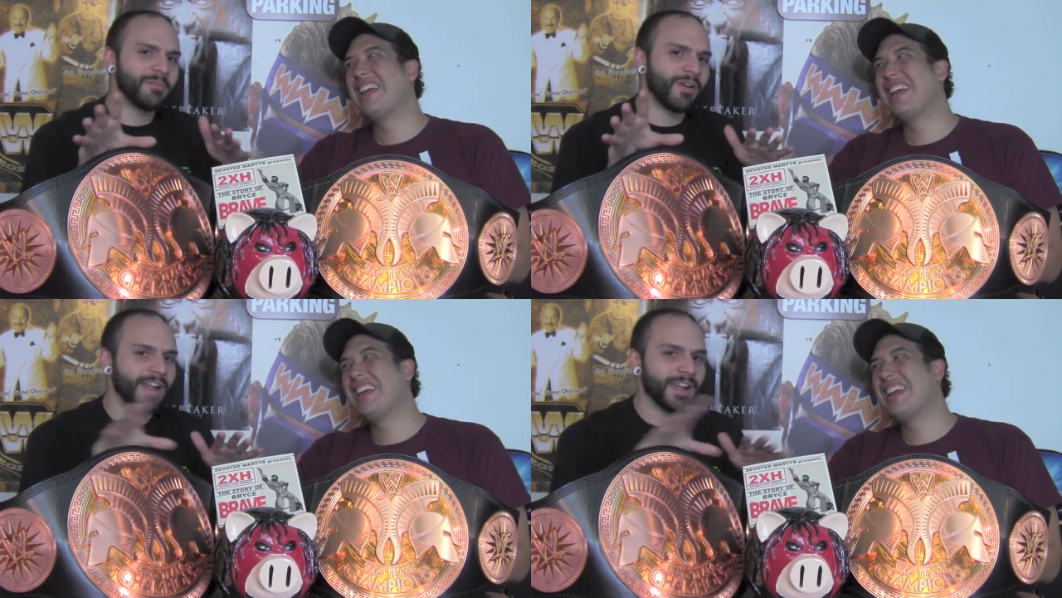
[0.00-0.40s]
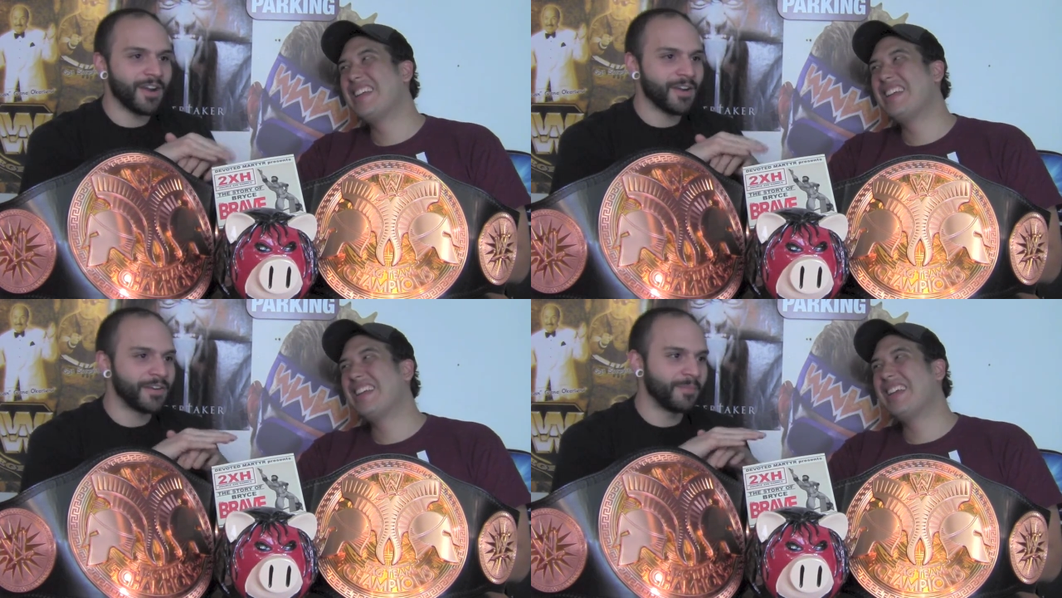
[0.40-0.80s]
Speaker 1: Bry.
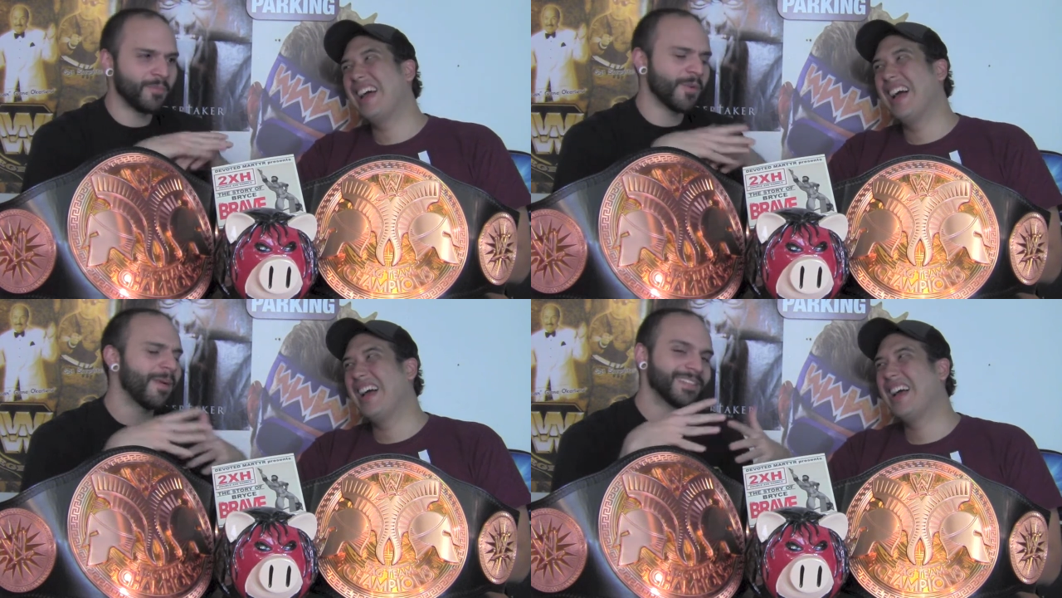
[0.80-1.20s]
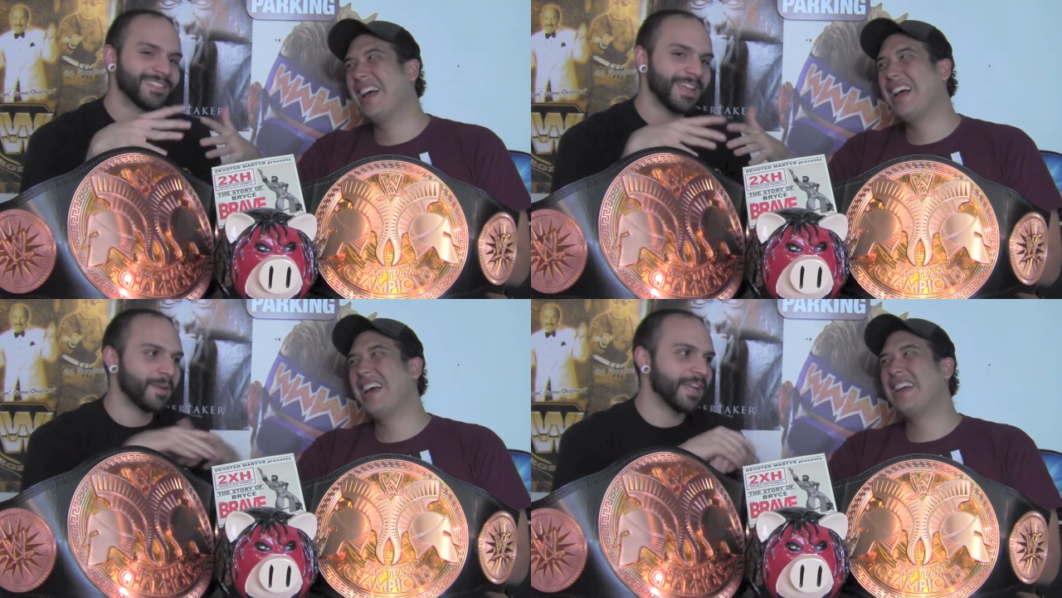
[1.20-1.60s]
we're about the
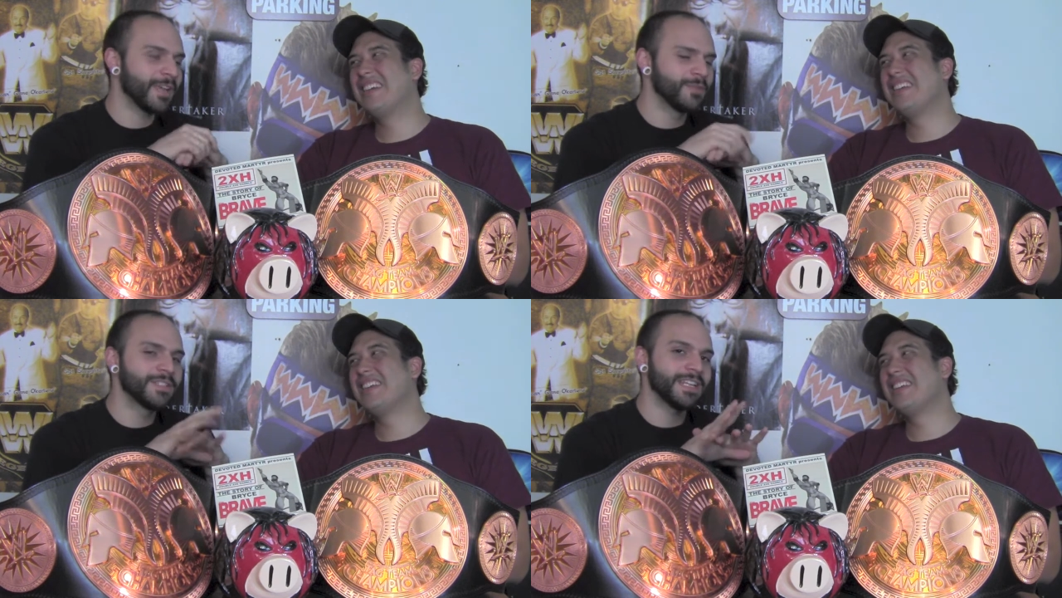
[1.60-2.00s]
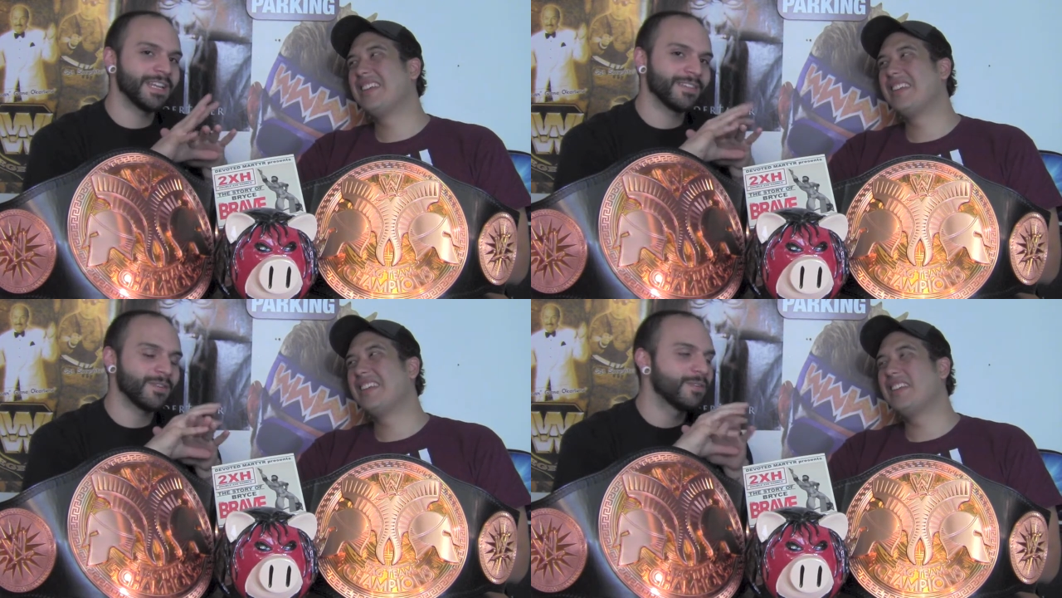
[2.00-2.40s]
same height. He was
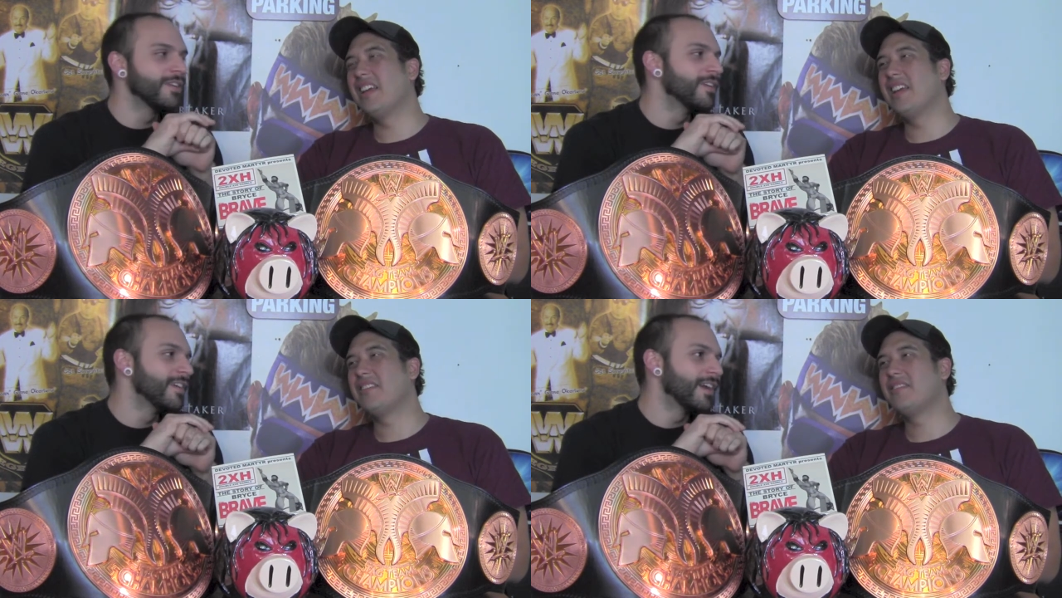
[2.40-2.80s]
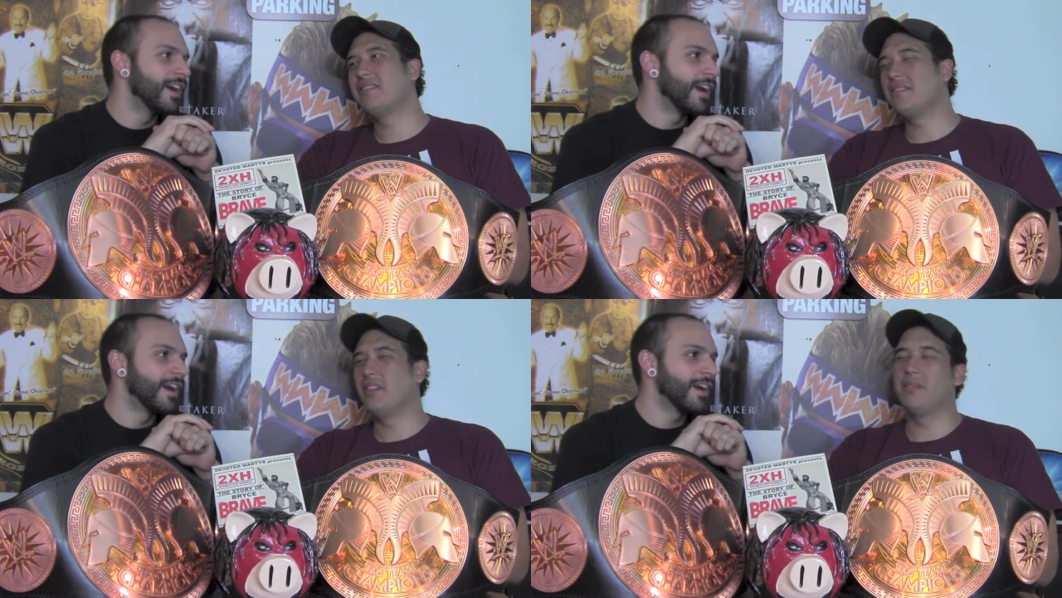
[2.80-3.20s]
sitting though. Yeah.
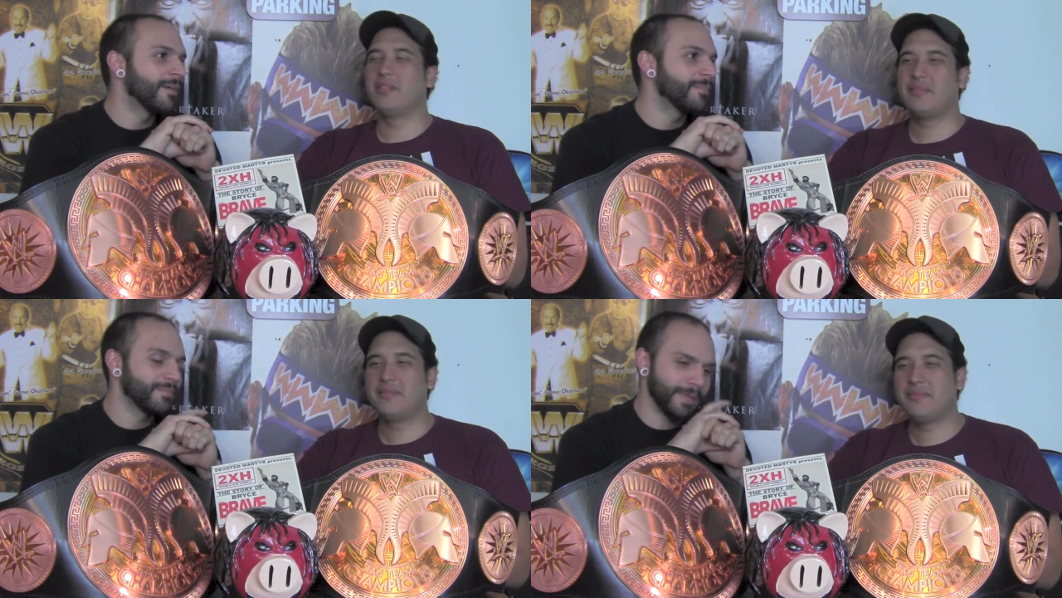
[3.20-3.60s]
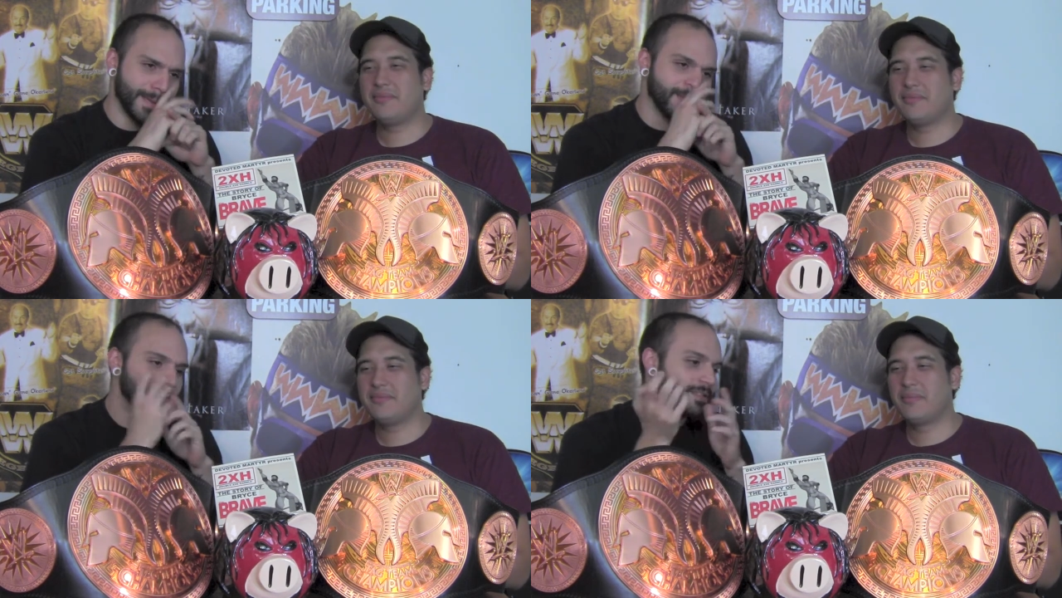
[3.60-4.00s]
Um,
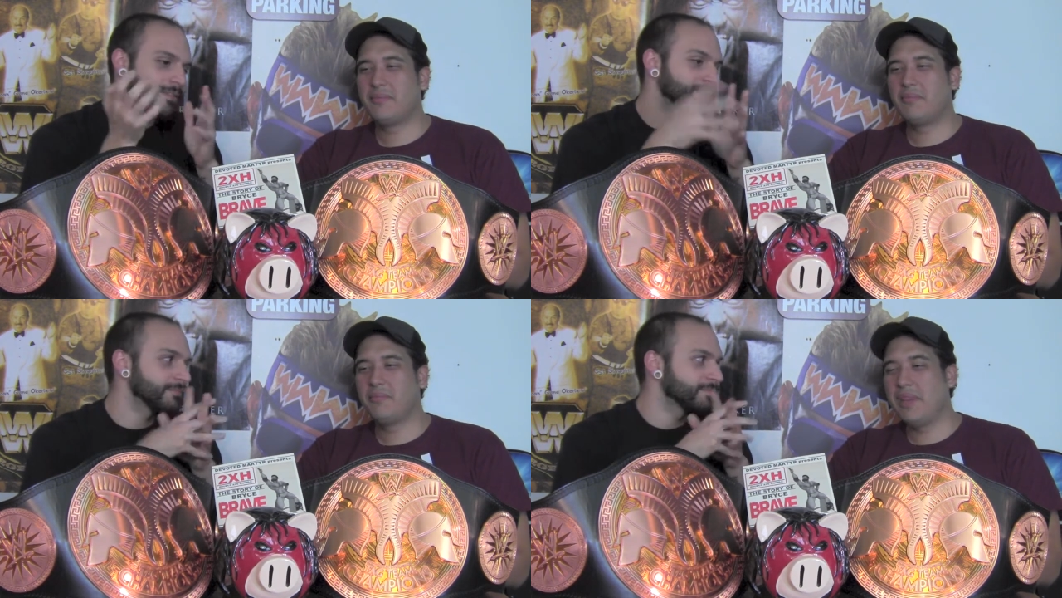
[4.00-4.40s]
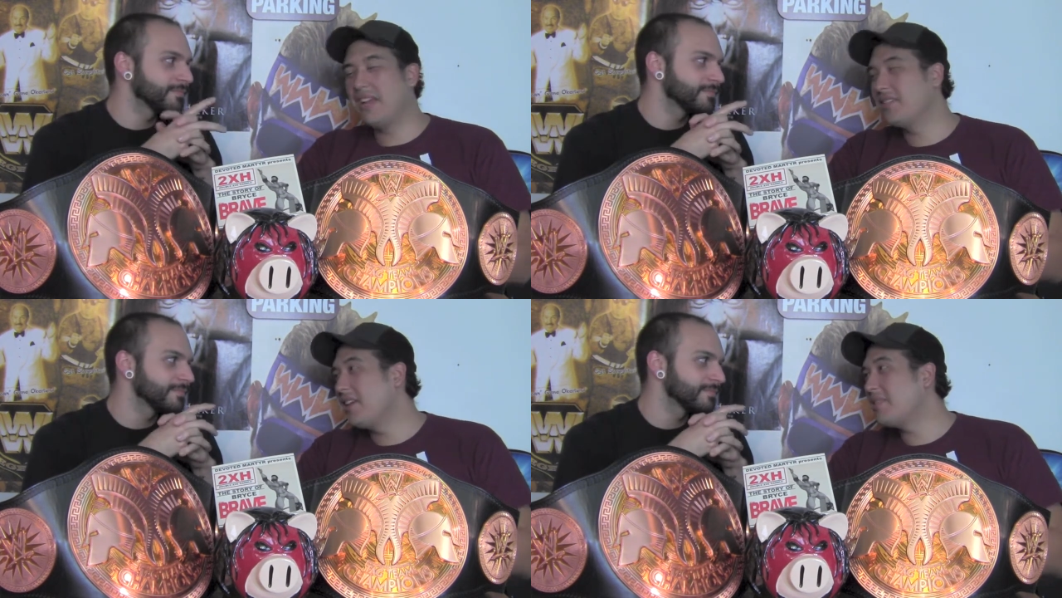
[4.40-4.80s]
Speaker 2: yeah.
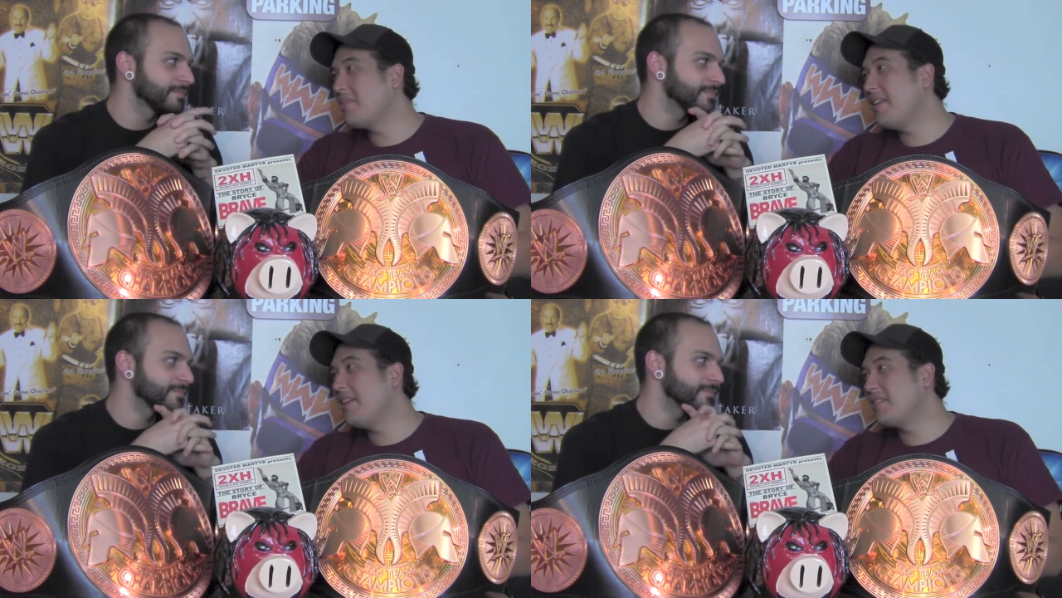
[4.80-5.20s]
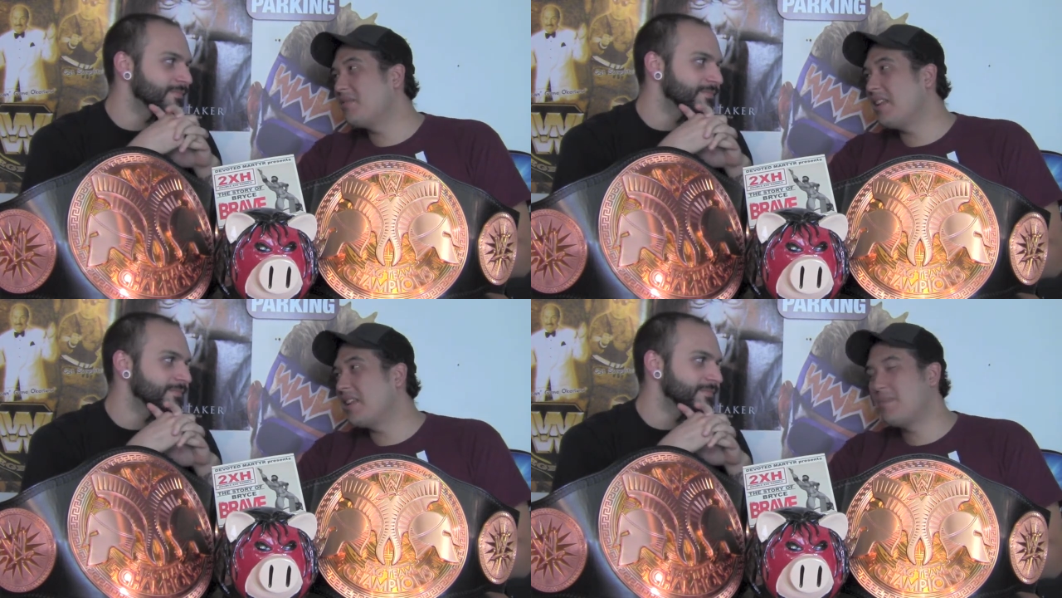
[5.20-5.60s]
yeah, so that's about it. That's, that's